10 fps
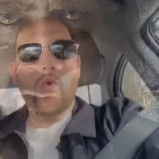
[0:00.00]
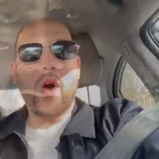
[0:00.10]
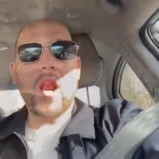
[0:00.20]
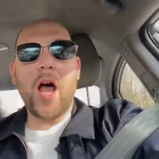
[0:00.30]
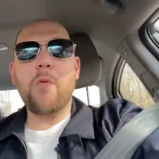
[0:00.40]

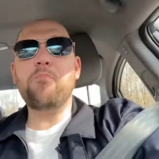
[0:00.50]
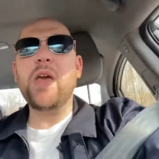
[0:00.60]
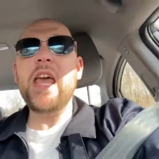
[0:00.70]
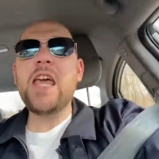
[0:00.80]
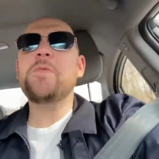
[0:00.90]
What up, uh,
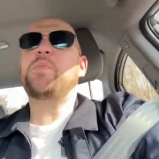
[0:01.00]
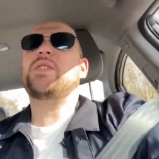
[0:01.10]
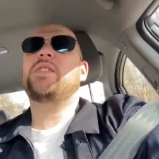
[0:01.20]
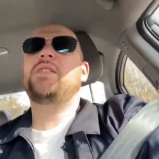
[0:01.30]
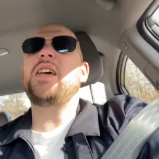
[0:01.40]

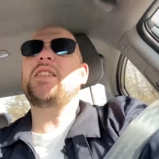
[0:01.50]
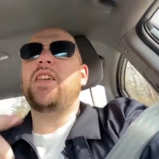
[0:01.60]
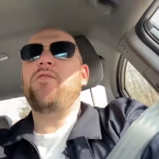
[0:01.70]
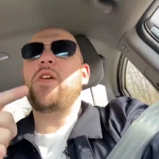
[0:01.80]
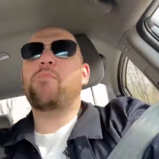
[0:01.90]
peeps?
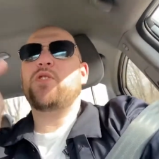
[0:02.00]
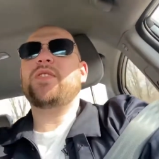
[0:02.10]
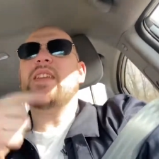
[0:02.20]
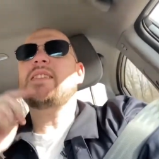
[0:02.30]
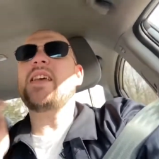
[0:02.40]
DTV
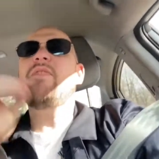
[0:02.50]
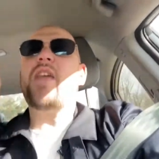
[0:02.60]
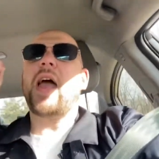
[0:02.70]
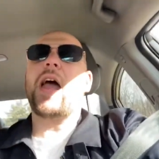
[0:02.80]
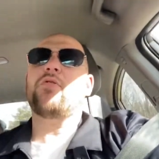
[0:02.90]
Presents in
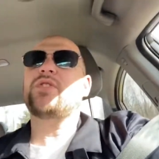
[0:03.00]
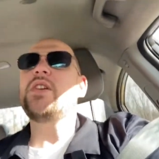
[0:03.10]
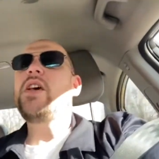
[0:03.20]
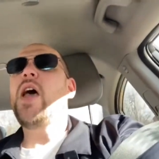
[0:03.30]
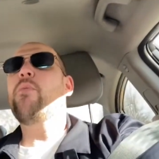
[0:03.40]
the house.
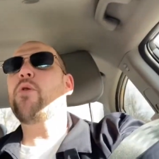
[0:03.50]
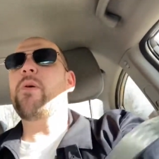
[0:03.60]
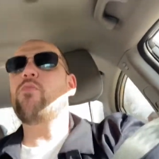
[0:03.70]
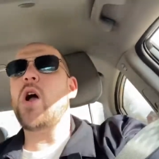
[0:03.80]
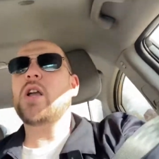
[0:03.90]
we're going to
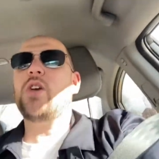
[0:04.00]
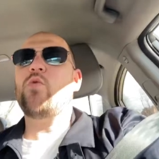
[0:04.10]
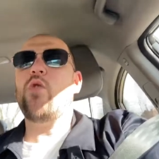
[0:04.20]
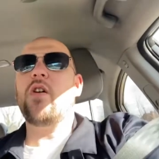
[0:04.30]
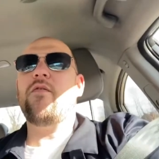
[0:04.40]
be
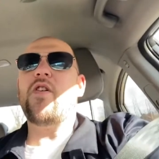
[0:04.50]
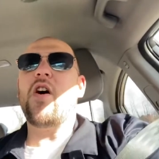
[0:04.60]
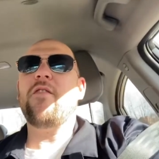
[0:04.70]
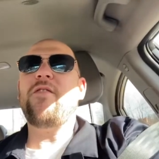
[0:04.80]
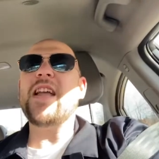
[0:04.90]
rocking one of
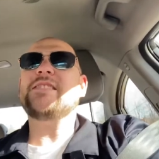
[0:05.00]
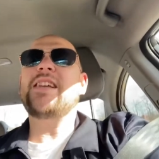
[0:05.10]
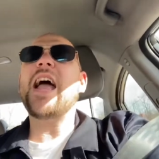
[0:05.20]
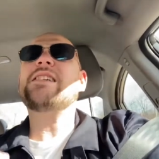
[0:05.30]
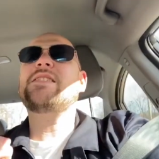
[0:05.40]
our
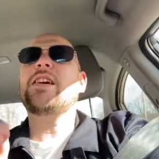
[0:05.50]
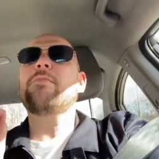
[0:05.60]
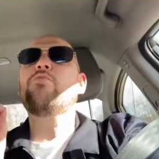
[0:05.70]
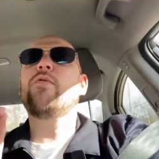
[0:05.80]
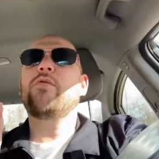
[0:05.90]
fantastic
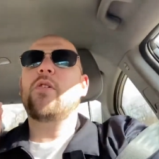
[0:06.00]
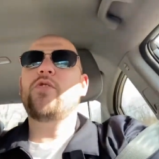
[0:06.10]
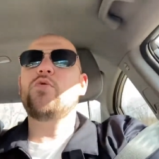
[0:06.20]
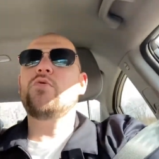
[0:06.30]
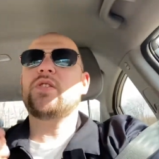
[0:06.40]
movie
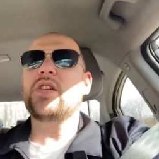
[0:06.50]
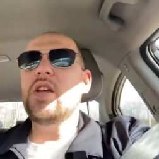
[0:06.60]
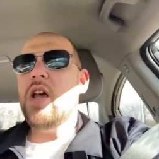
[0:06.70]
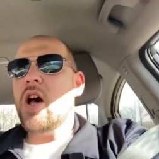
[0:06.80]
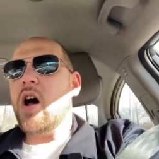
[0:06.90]
reviews.
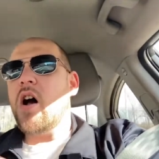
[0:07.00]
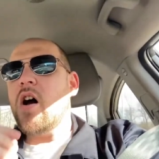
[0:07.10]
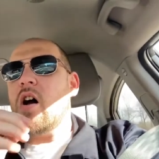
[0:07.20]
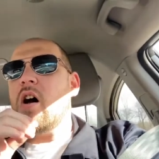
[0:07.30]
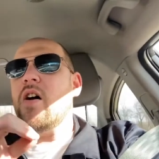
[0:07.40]

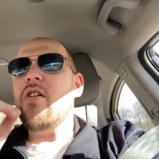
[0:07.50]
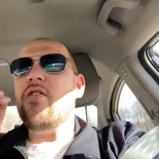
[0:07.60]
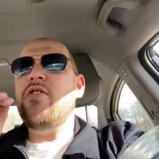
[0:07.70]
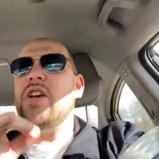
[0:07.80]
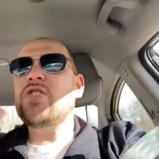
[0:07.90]
Uh,
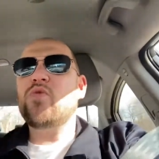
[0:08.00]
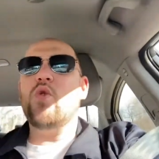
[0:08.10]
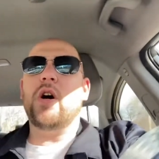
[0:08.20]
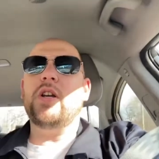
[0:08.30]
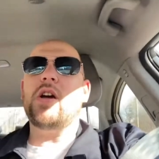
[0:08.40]
this
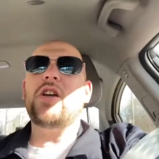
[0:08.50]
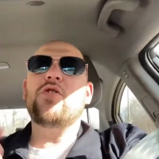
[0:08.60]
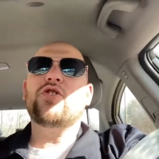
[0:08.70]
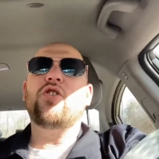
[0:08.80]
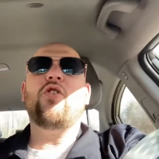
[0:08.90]
one, I
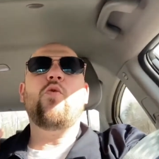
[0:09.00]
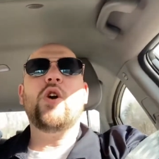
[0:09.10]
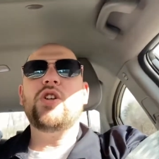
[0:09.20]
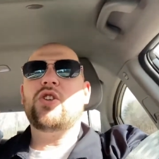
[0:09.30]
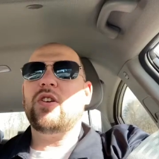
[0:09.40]
know certain
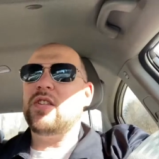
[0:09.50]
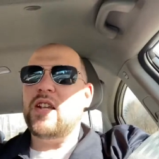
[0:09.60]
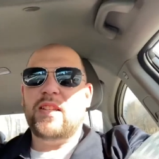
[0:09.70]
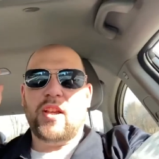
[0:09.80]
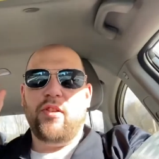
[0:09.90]
ones just,
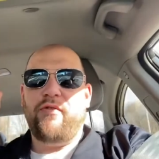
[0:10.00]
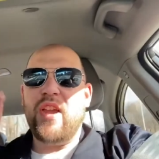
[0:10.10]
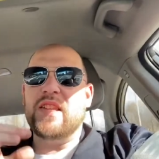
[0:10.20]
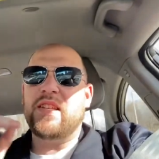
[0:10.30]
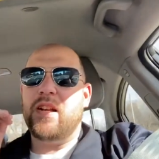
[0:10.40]
they tickle the
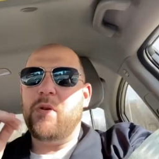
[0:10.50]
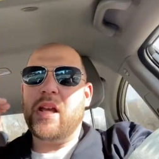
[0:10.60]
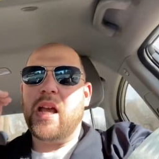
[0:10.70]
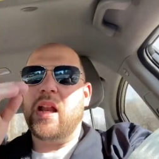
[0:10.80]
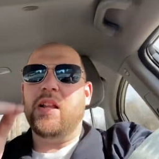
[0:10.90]
fancy, and I'm
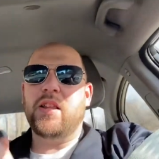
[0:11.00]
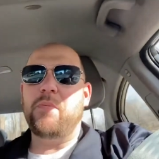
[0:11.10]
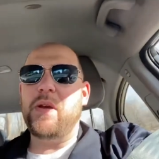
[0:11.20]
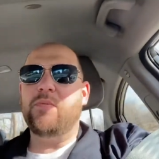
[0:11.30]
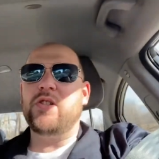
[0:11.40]
like, I got to let the
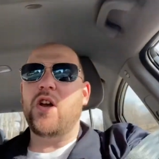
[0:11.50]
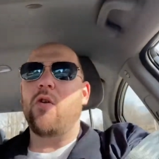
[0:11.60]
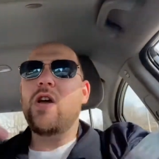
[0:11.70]
peeps know.